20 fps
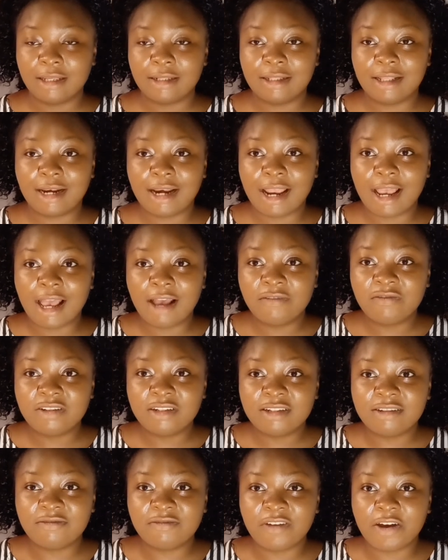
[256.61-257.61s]
that I have
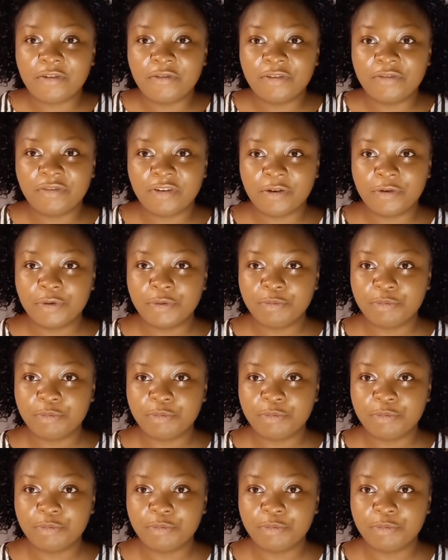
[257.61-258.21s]
this very, very